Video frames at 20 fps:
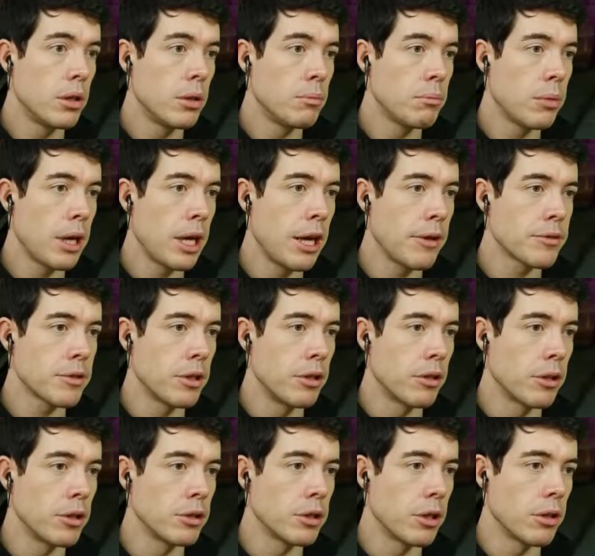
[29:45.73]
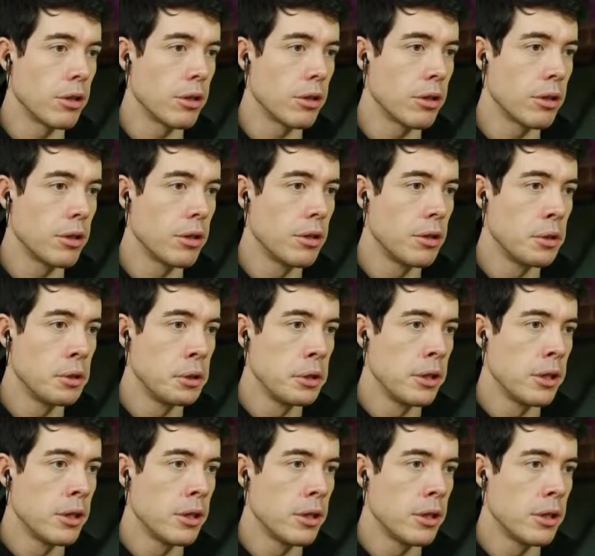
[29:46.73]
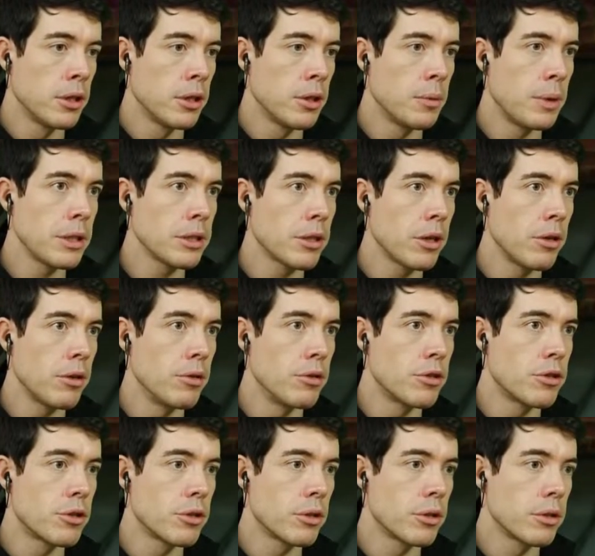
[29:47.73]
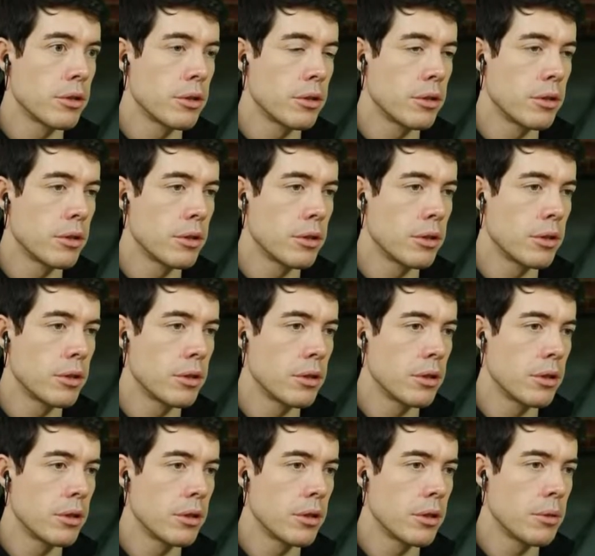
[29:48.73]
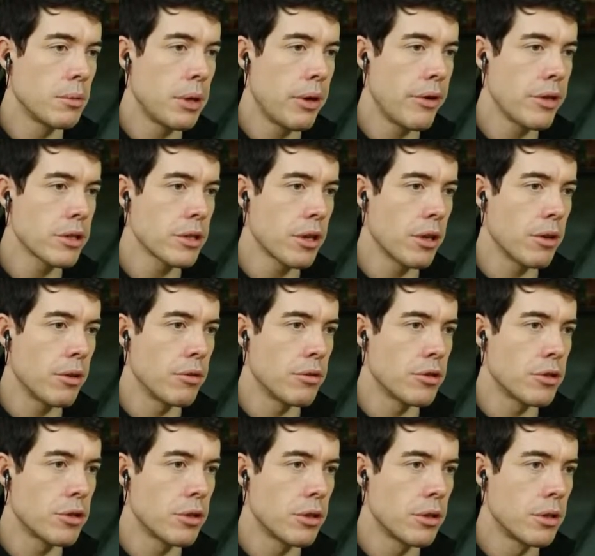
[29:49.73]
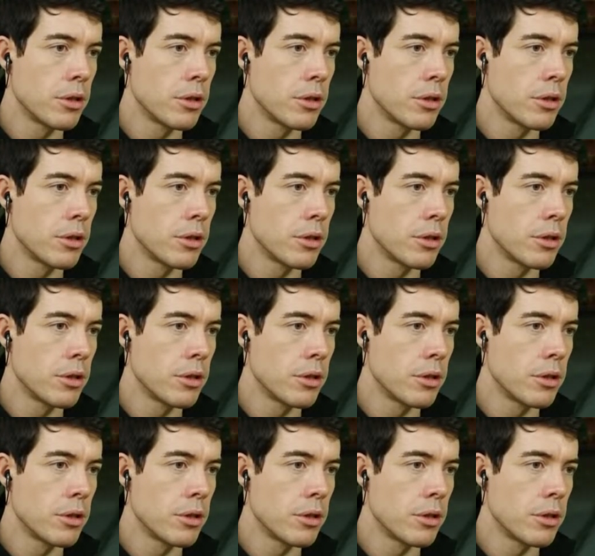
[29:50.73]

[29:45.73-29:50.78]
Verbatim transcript: My health's not looking so good. Where's Googe? Where is Googe?